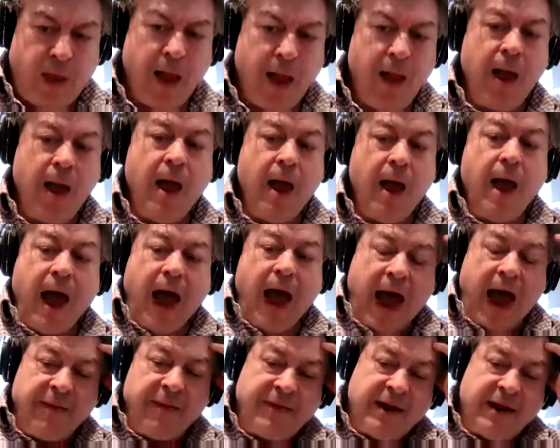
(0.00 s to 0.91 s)
Mm-hmm.
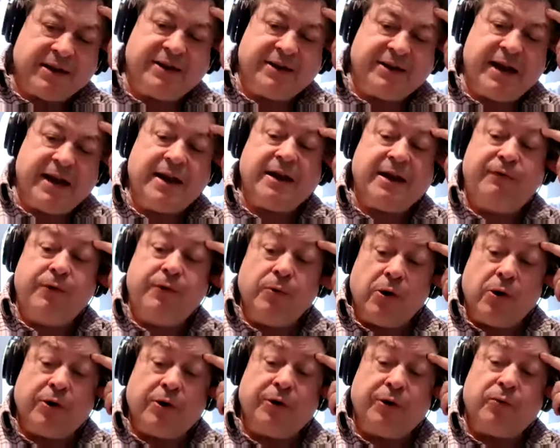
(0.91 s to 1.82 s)
And the extent, if you
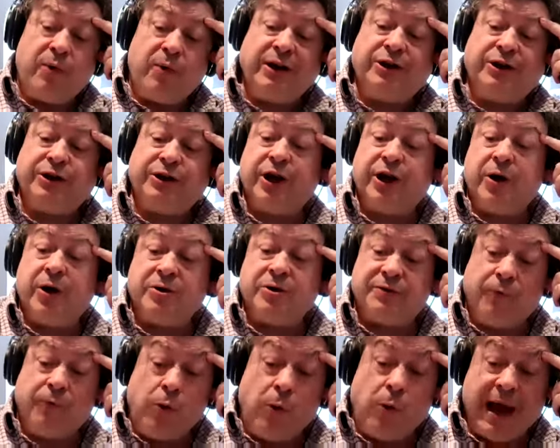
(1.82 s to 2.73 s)
look at the ratios of
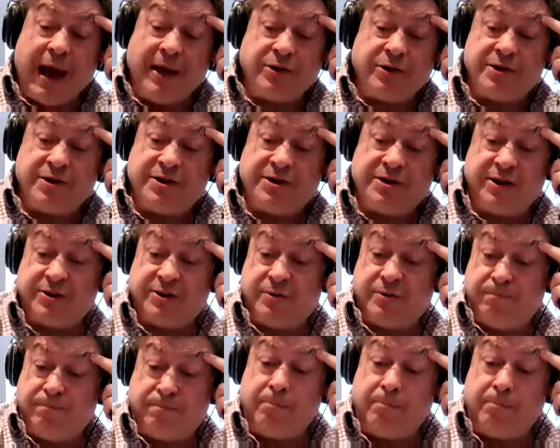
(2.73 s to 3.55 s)
all agencies,